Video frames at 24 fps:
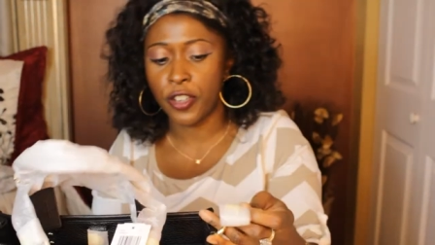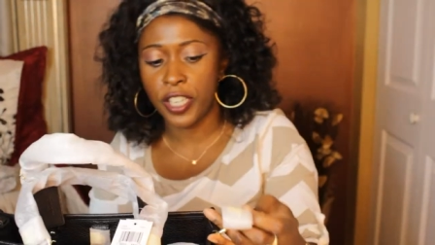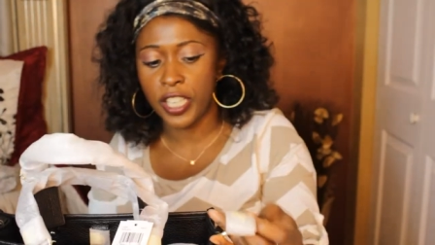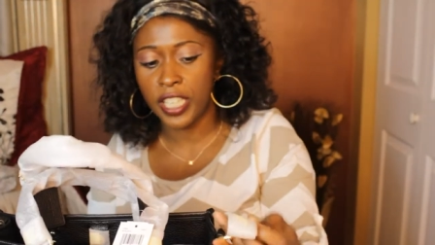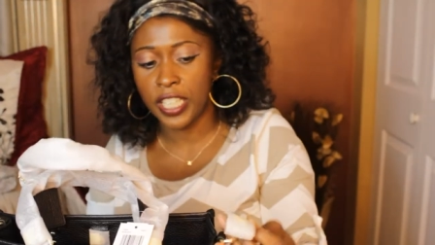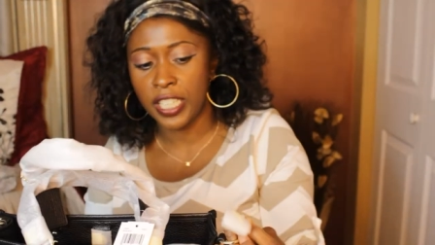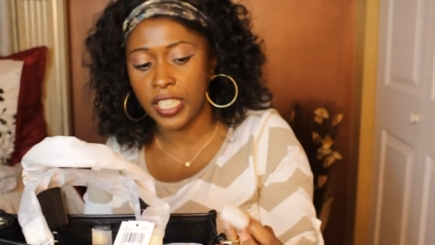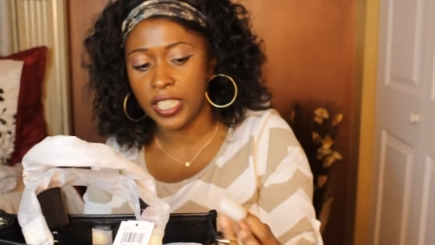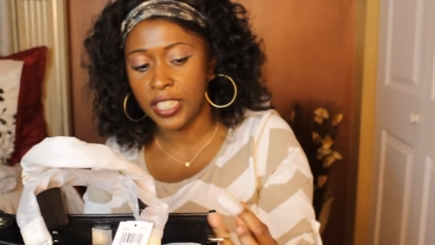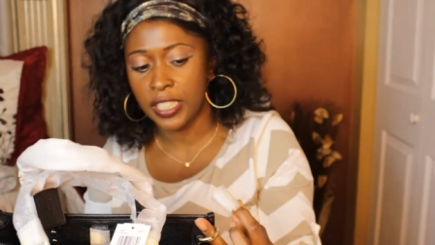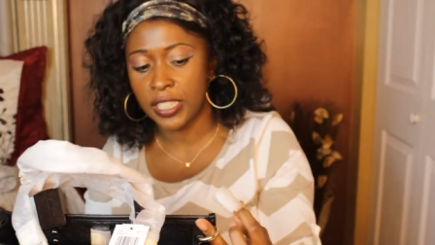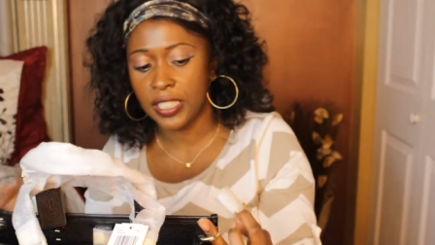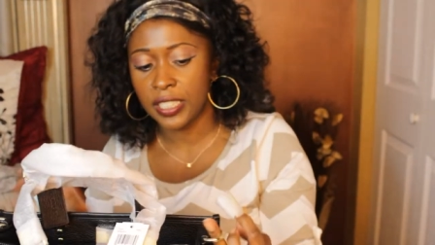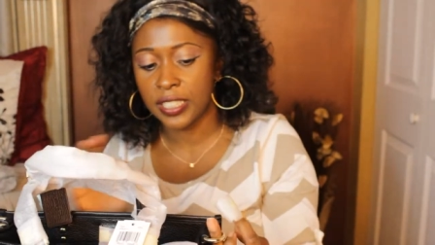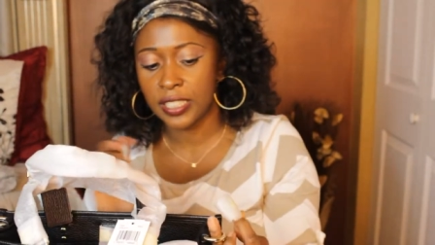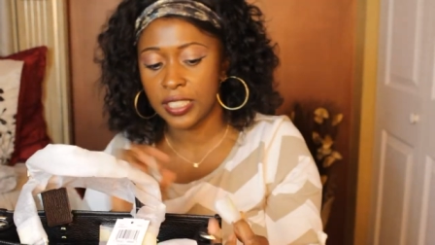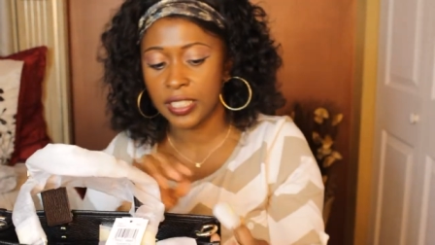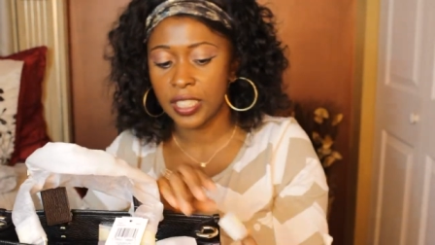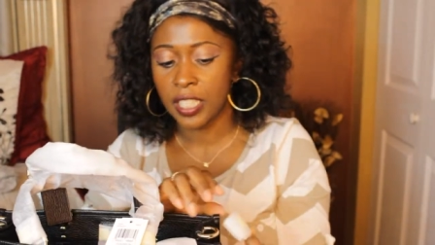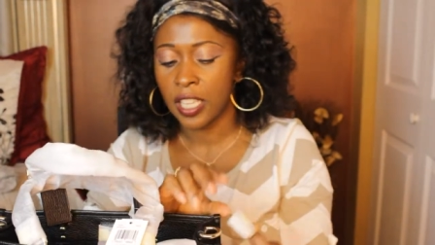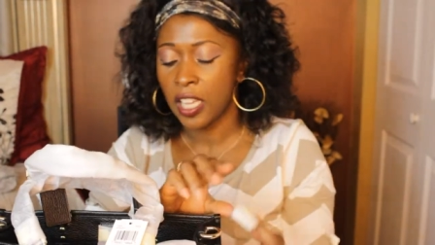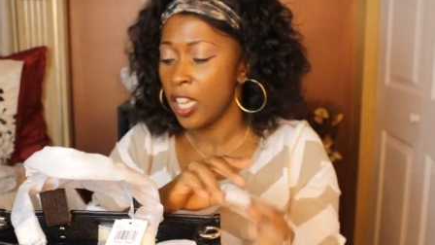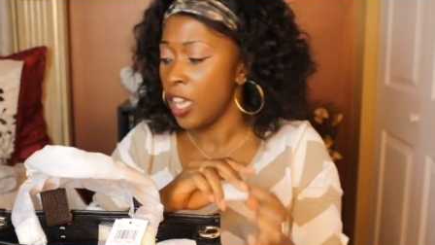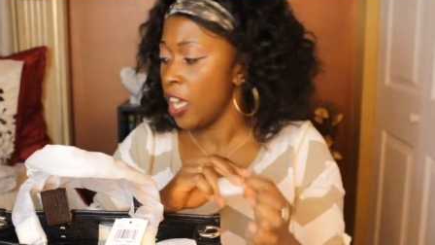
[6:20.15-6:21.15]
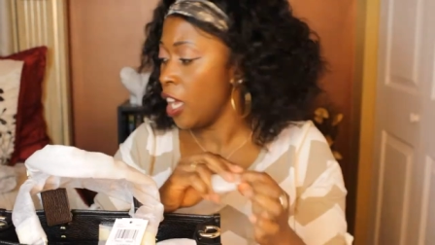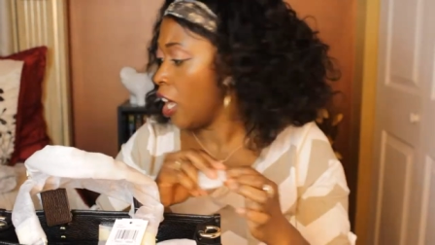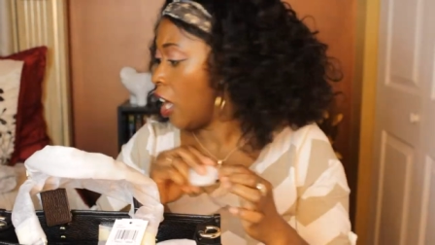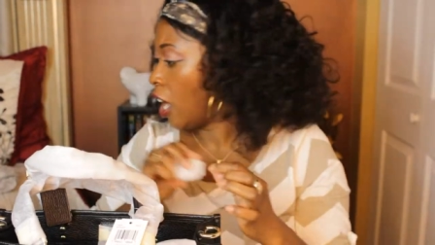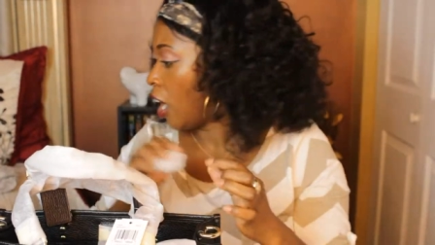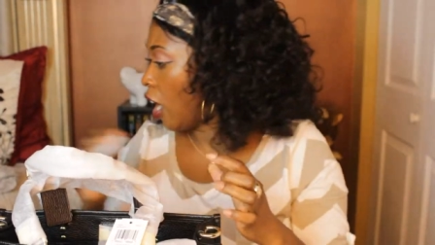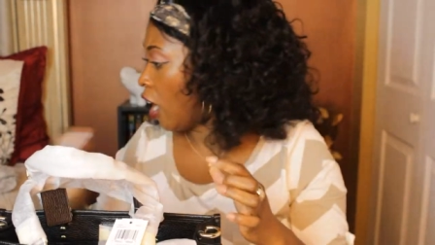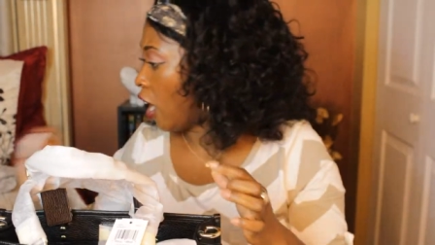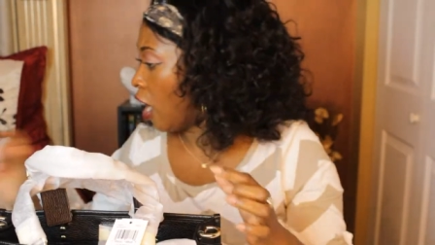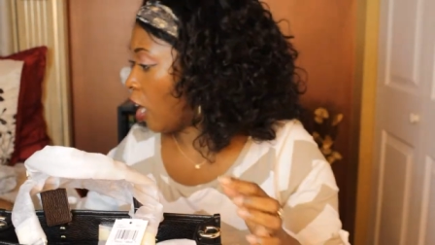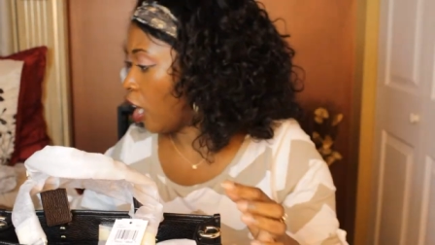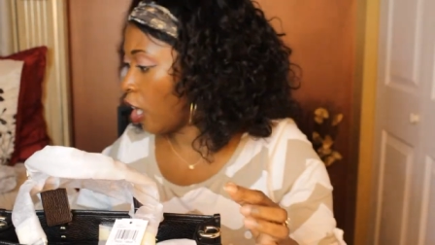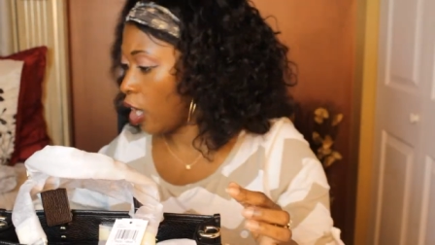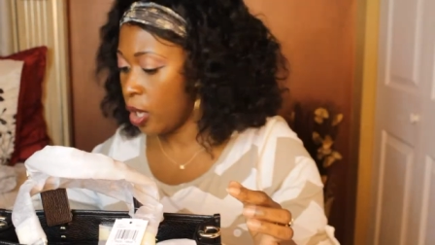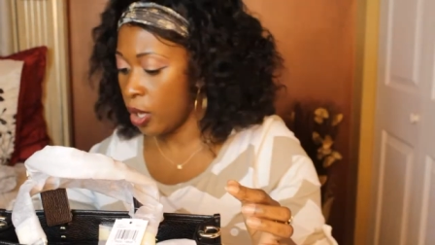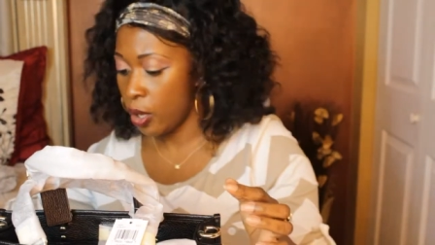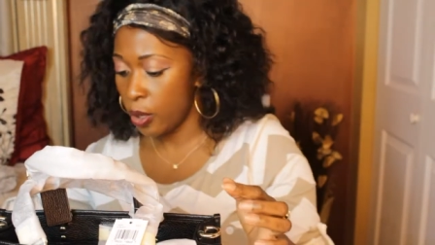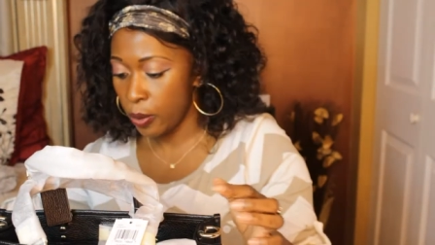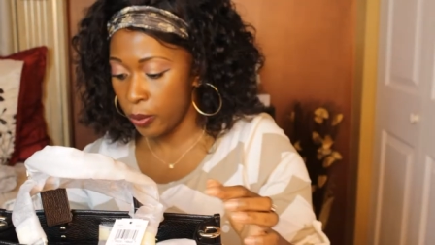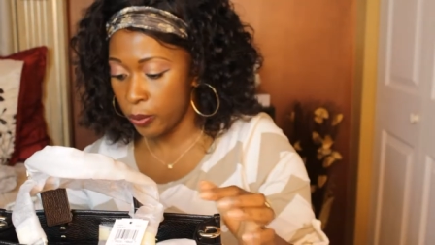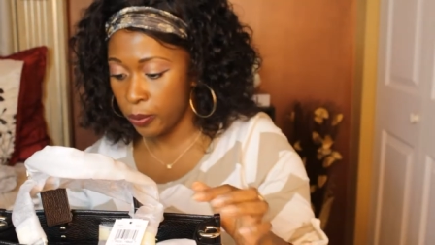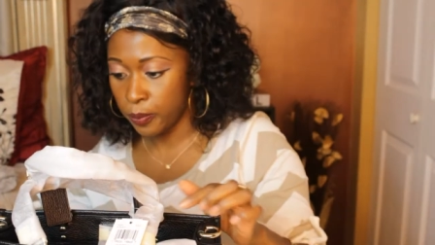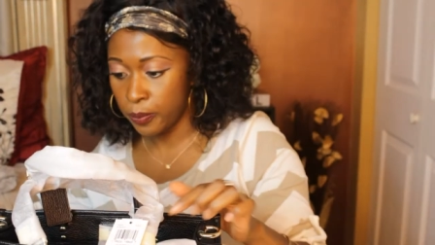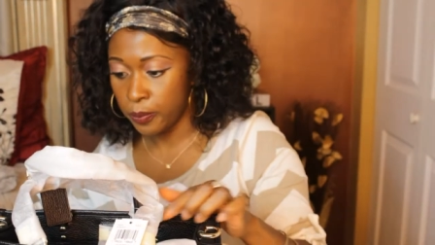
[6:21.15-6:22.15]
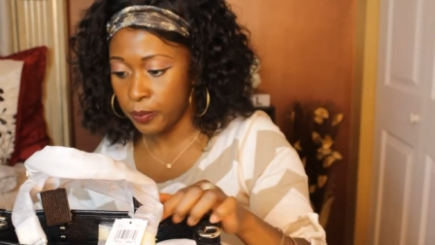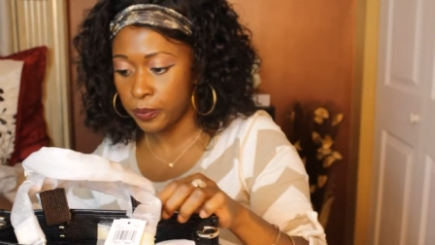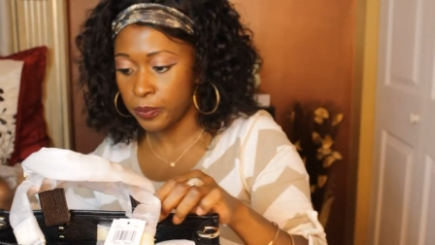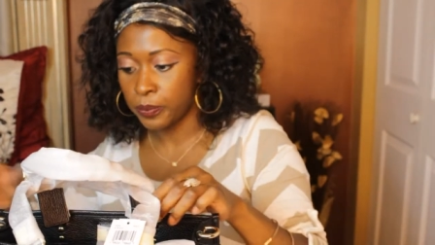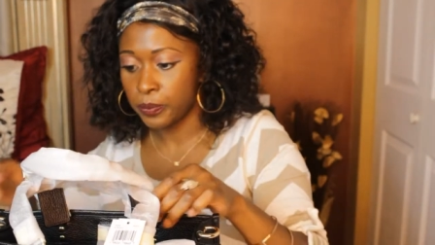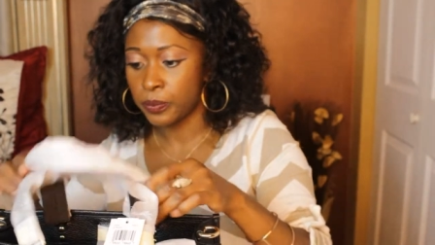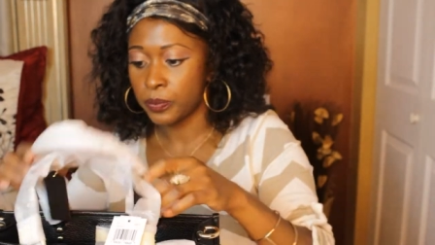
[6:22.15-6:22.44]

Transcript: rings. Um,